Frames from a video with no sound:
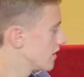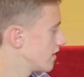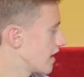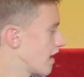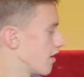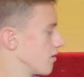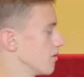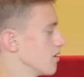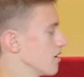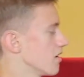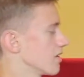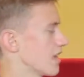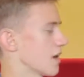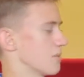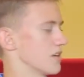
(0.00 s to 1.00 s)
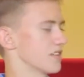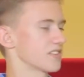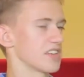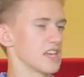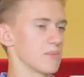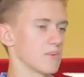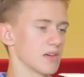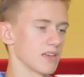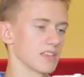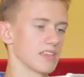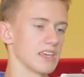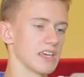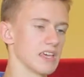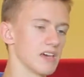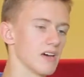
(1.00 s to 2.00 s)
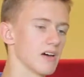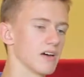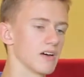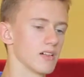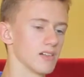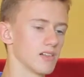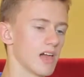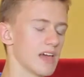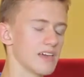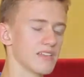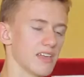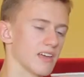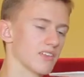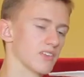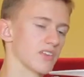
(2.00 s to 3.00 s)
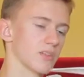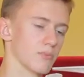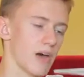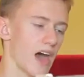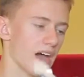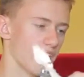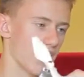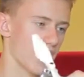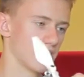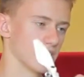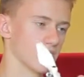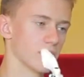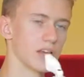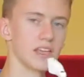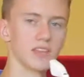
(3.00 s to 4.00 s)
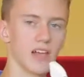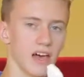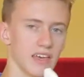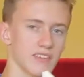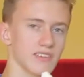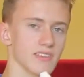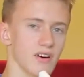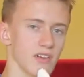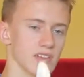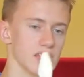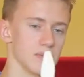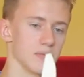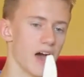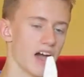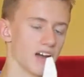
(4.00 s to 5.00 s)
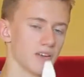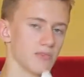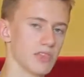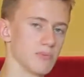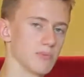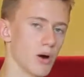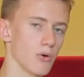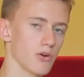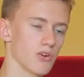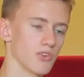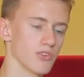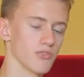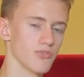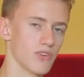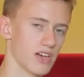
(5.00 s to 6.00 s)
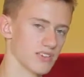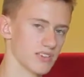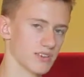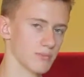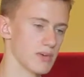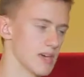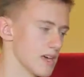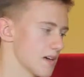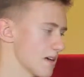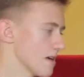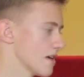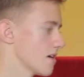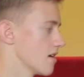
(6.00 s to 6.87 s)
Now, that means keeping the light that is on the back and the green lights on the back of the motors facing me,